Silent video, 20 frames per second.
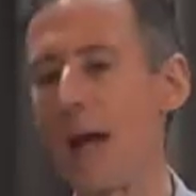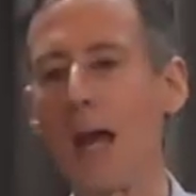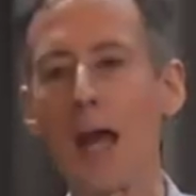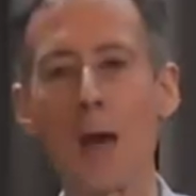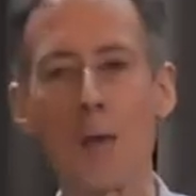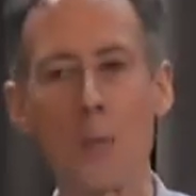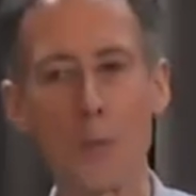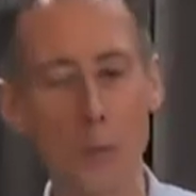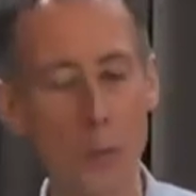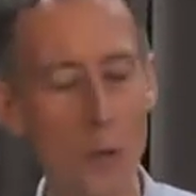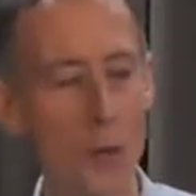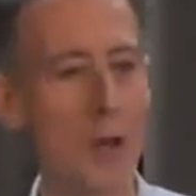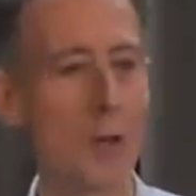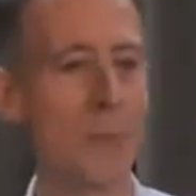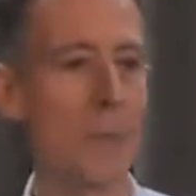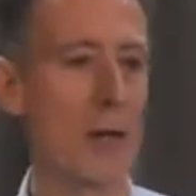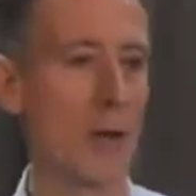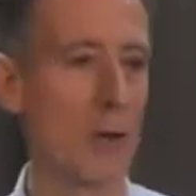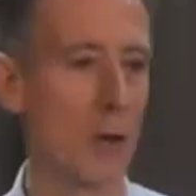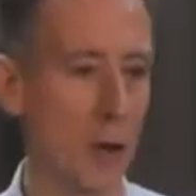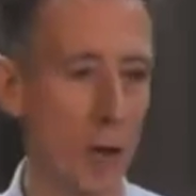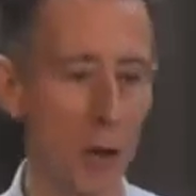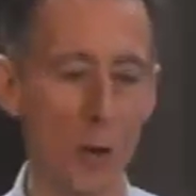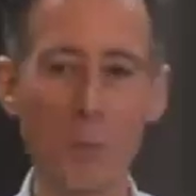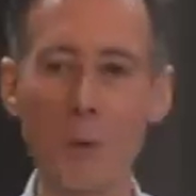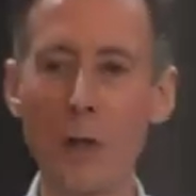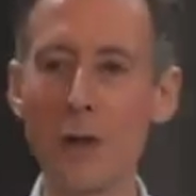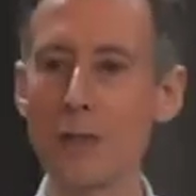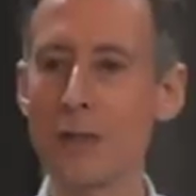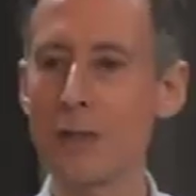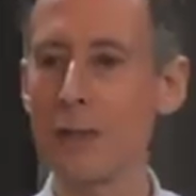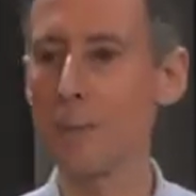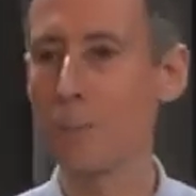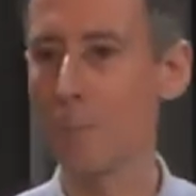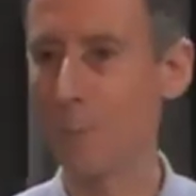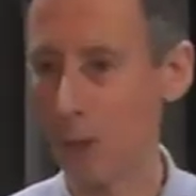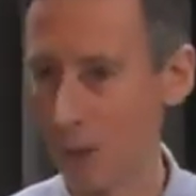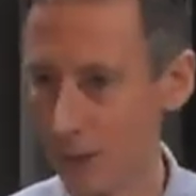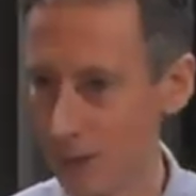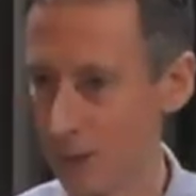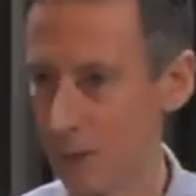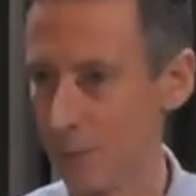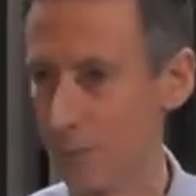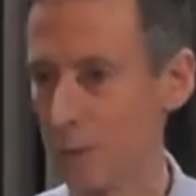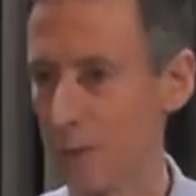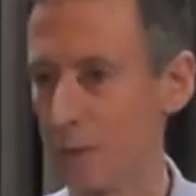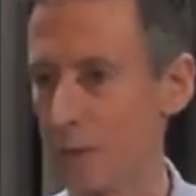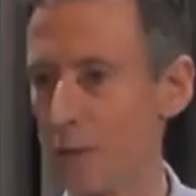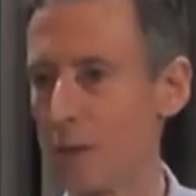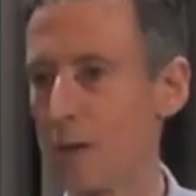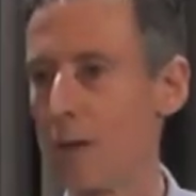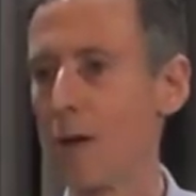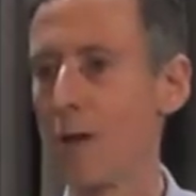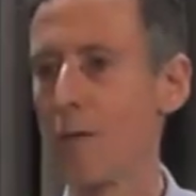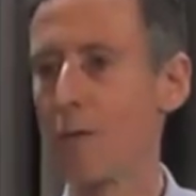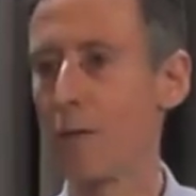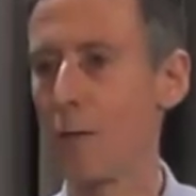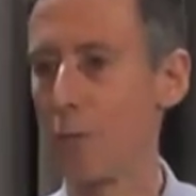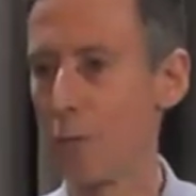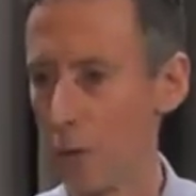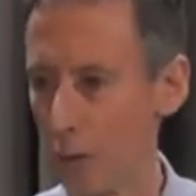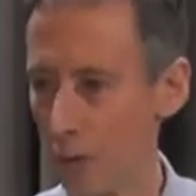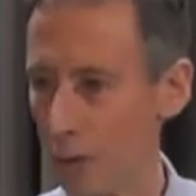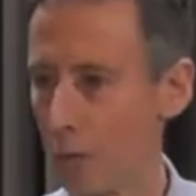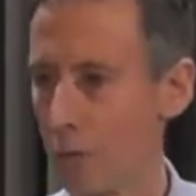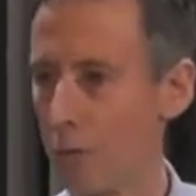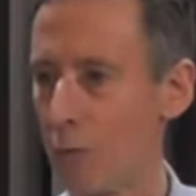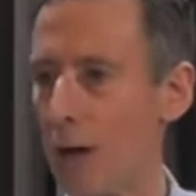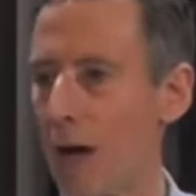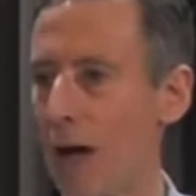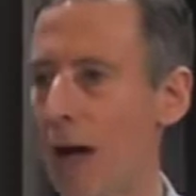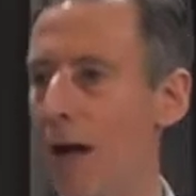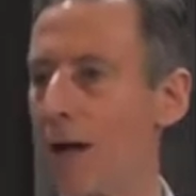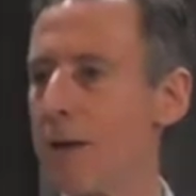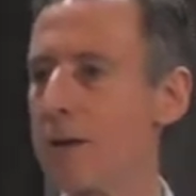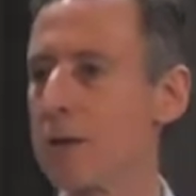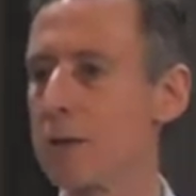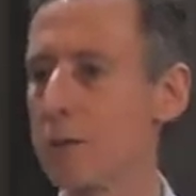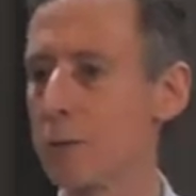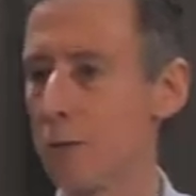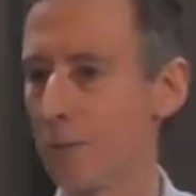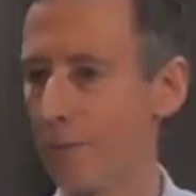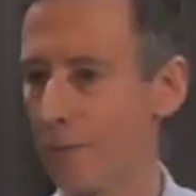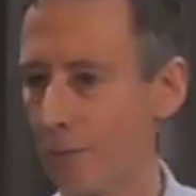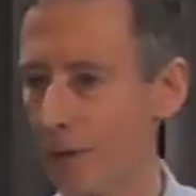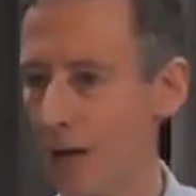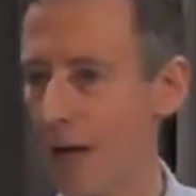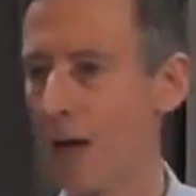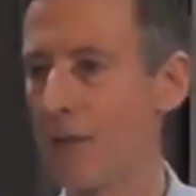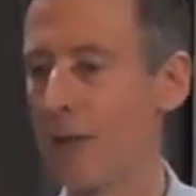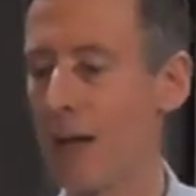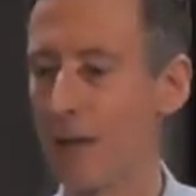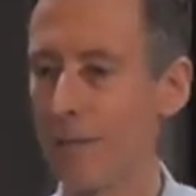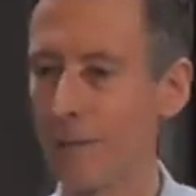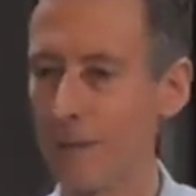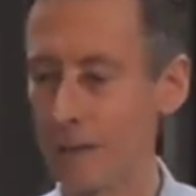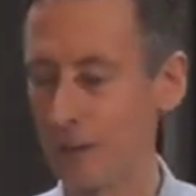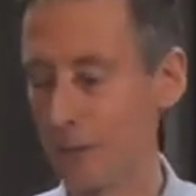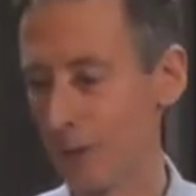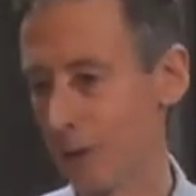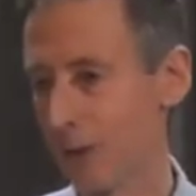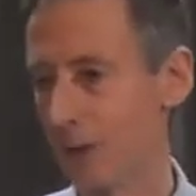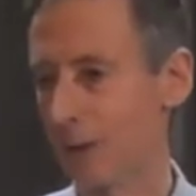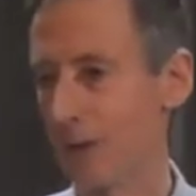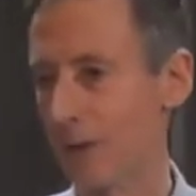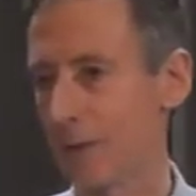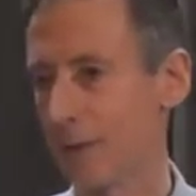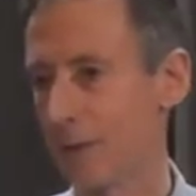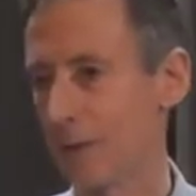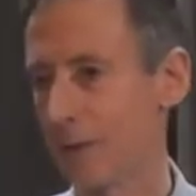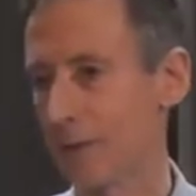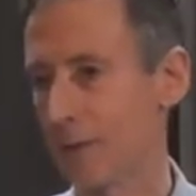It would have been almost impossible for Ronald Ryan to have fired that fatal shot.